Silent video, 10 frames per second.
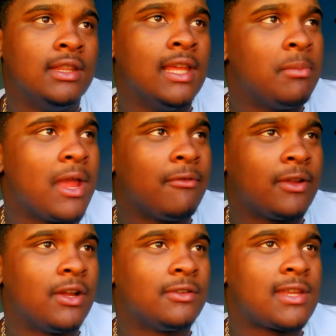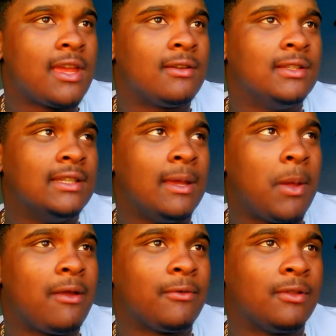and they pay for your hotel, and then
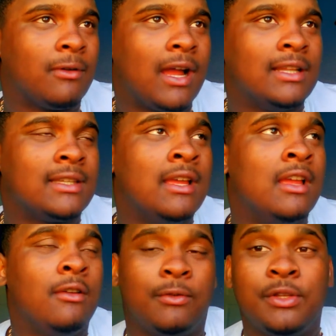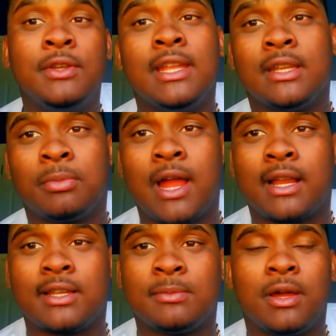they pay for the rides for you getting to
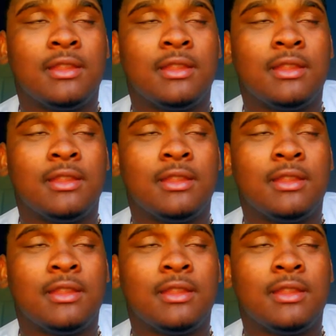practice.